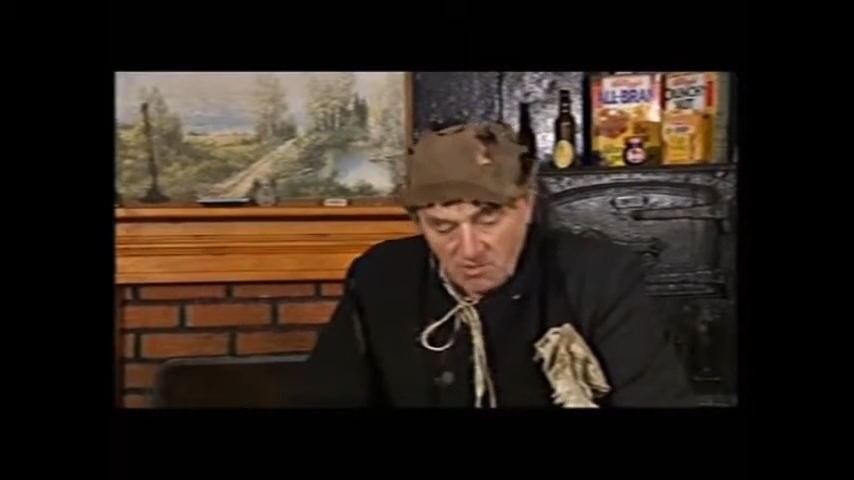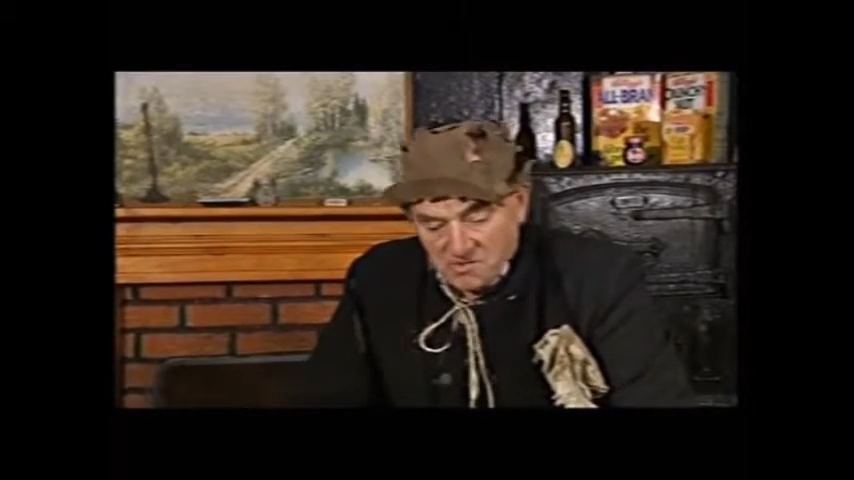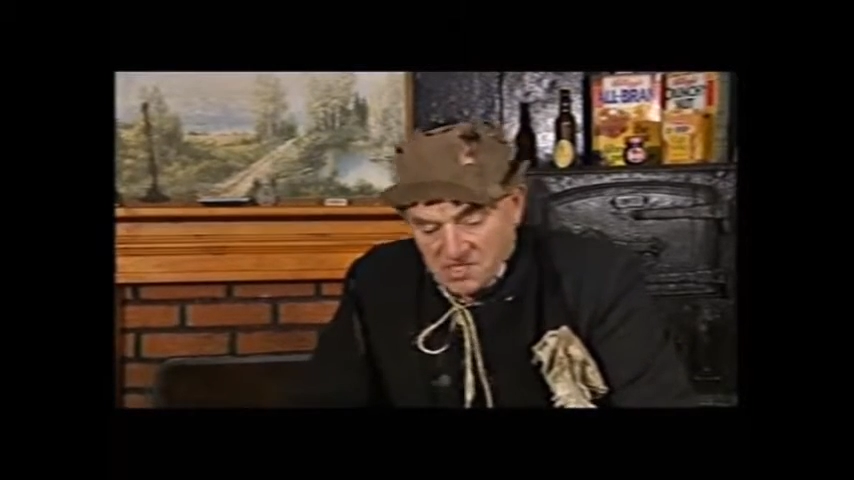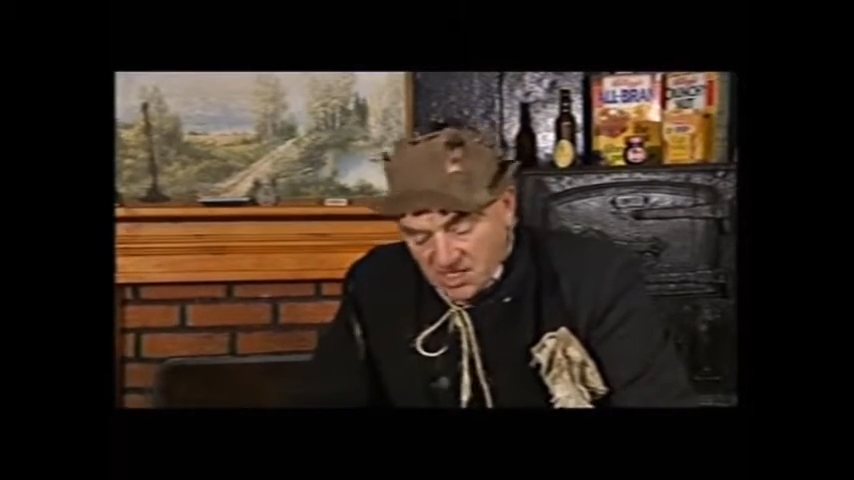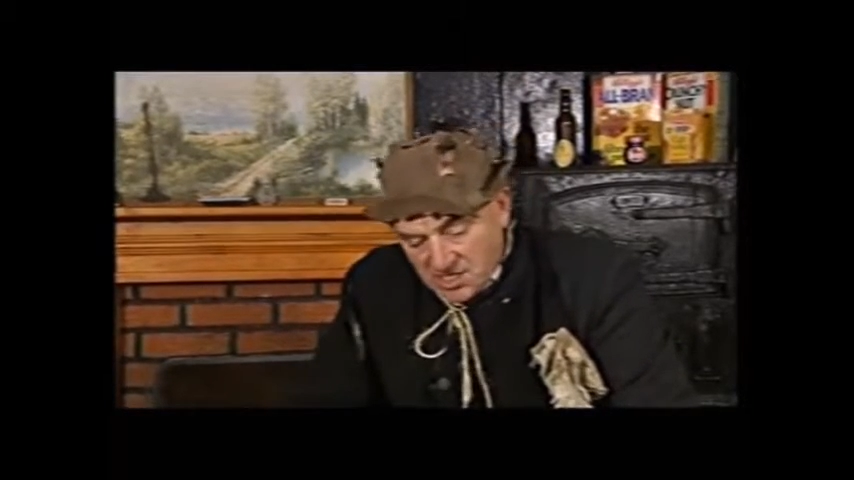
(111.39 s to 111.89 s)
we
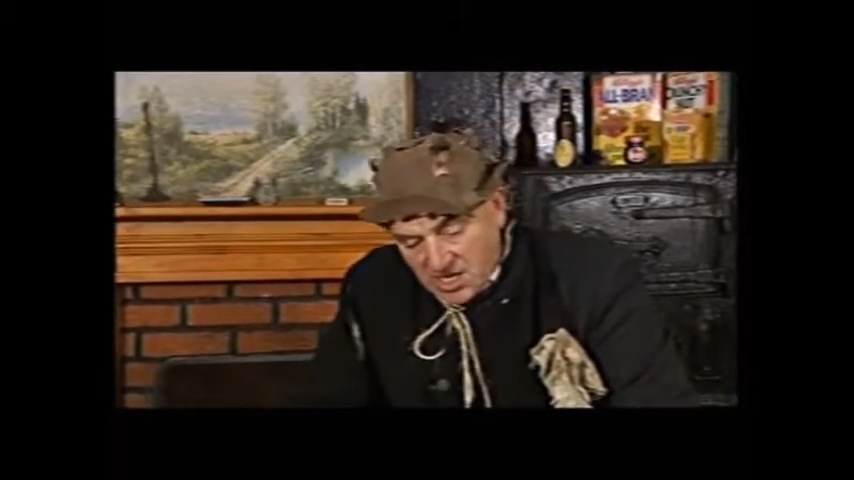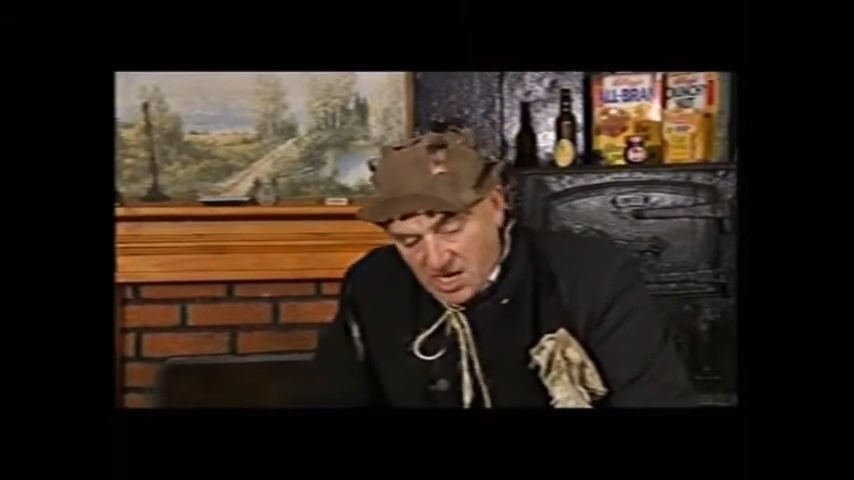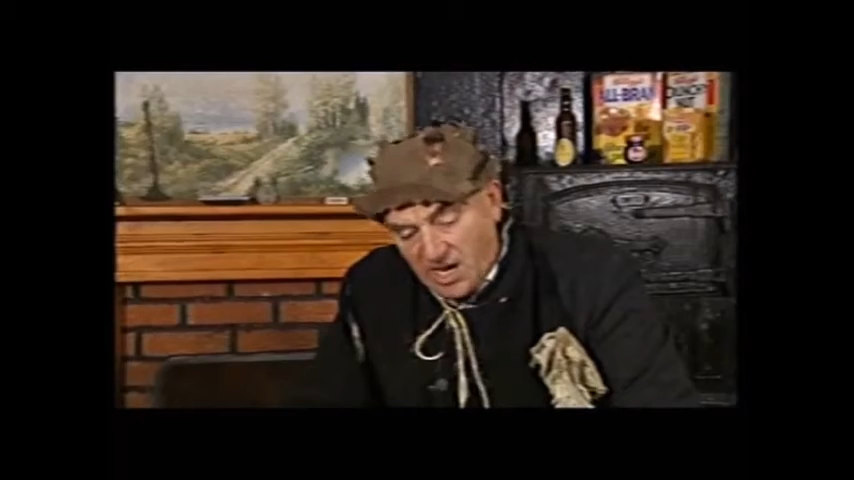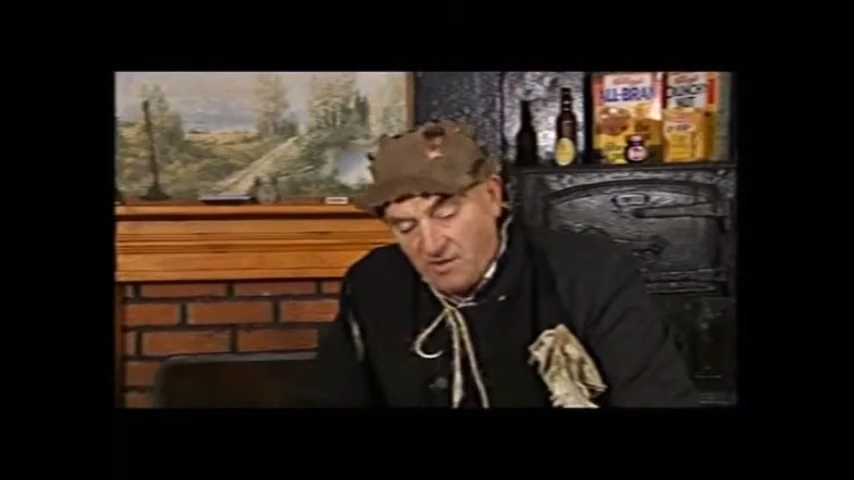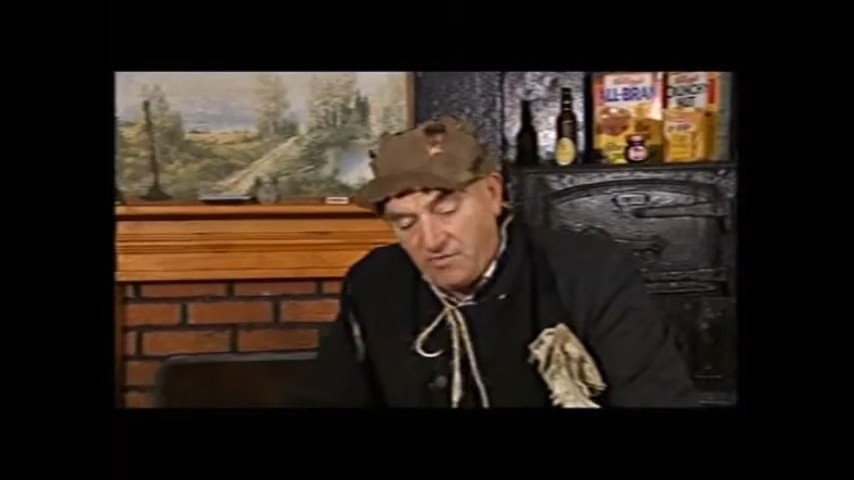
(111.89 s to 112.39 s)
have 6
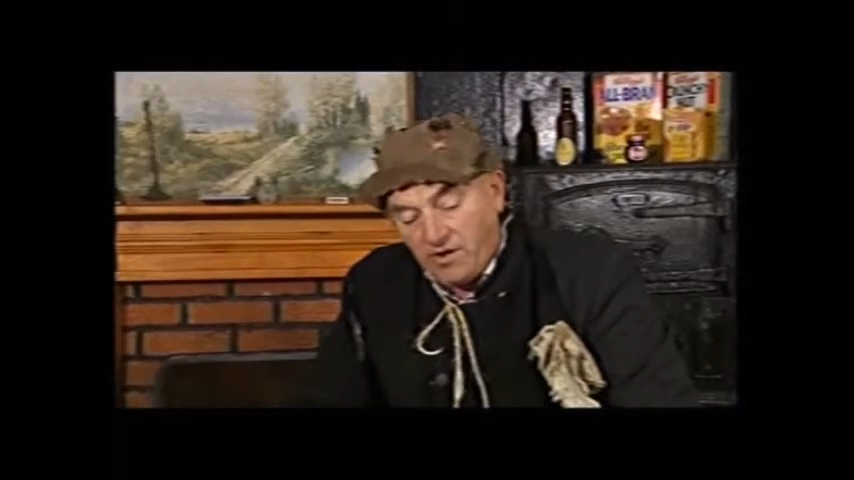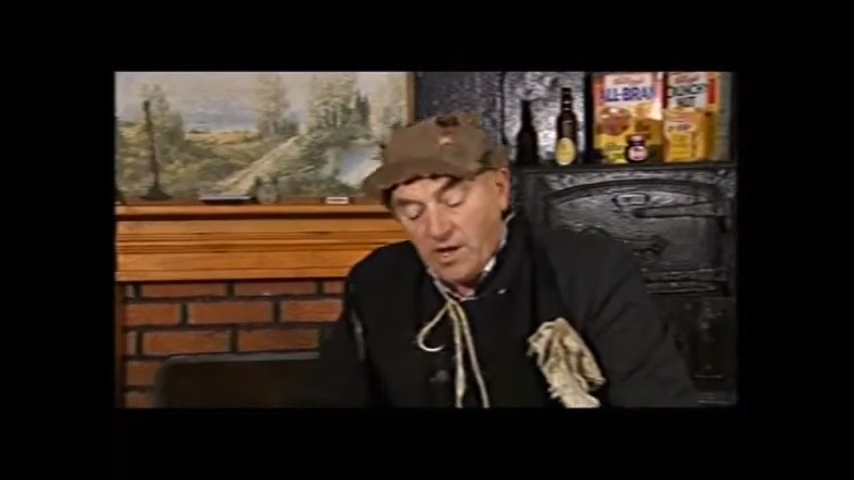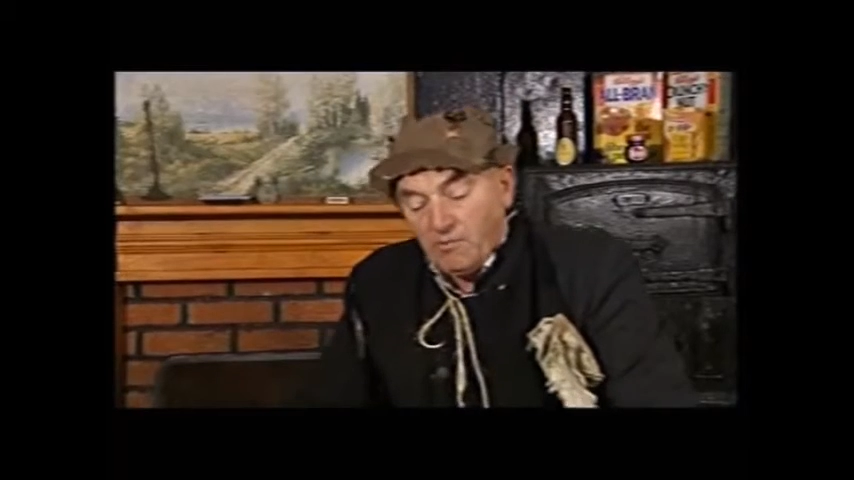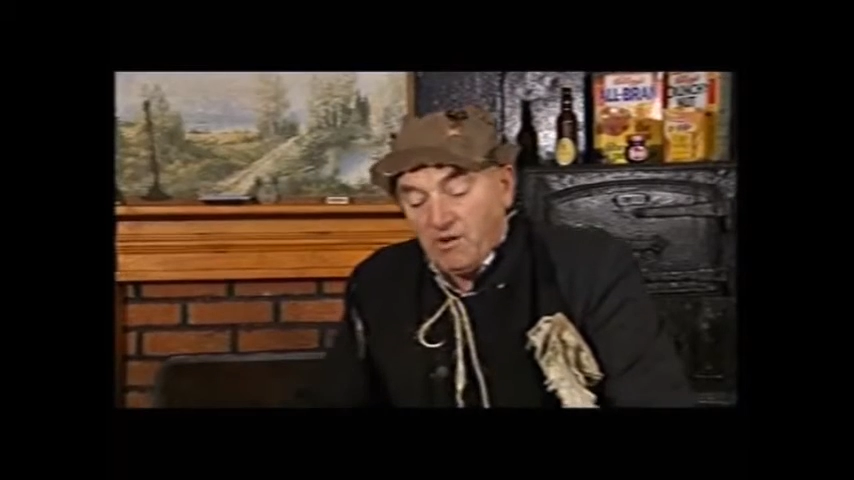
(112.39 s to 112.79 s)
calves,